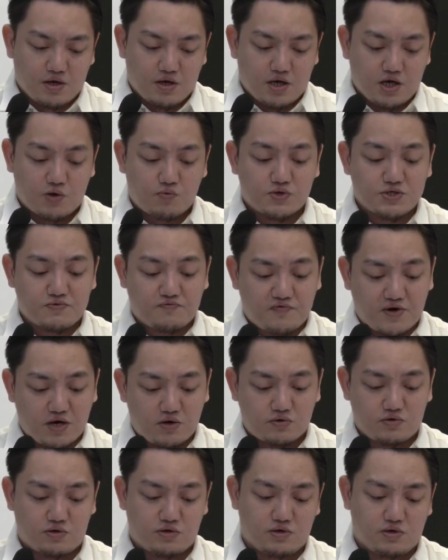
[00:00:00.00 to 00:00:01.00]
It was
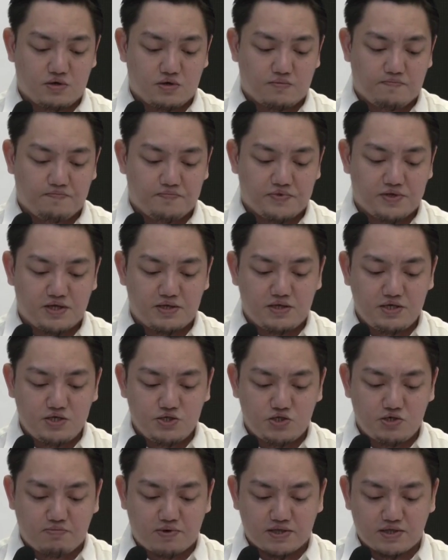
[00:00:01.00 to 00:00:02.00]
found that
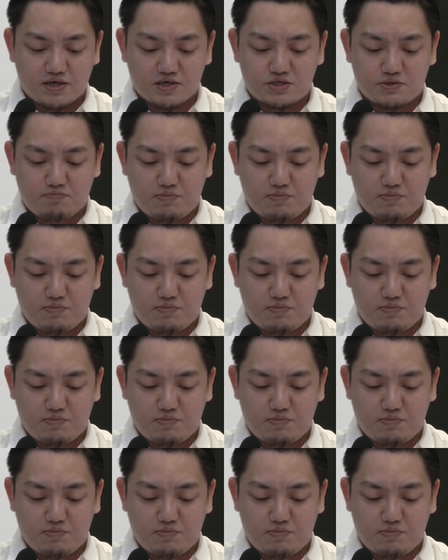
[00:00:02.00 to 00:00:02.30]
DG Bantag's